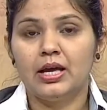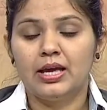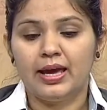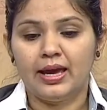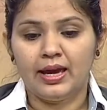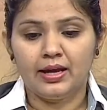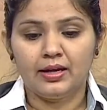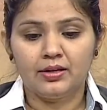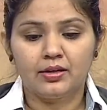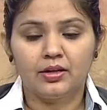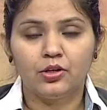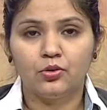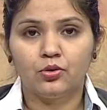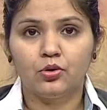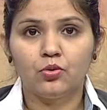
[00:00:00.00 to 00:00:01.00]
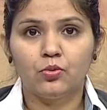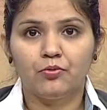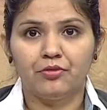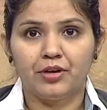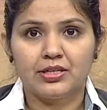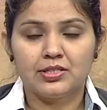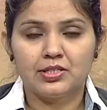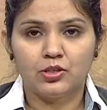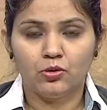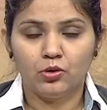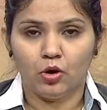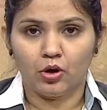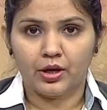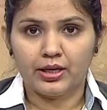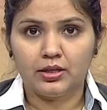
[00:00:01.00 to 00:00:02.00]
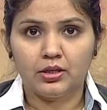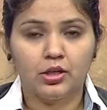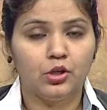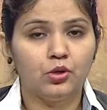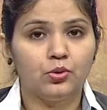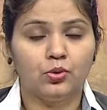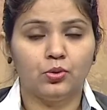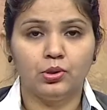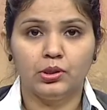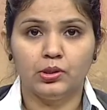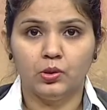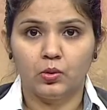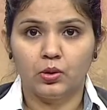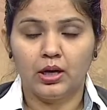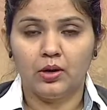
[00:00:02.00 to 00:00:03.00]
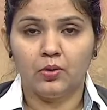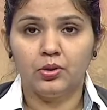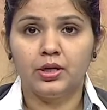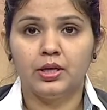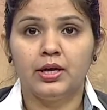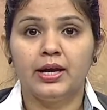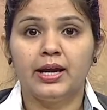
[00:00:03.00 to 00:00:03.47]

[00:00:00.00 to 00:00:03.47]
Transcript: and once you log in, you don't log out,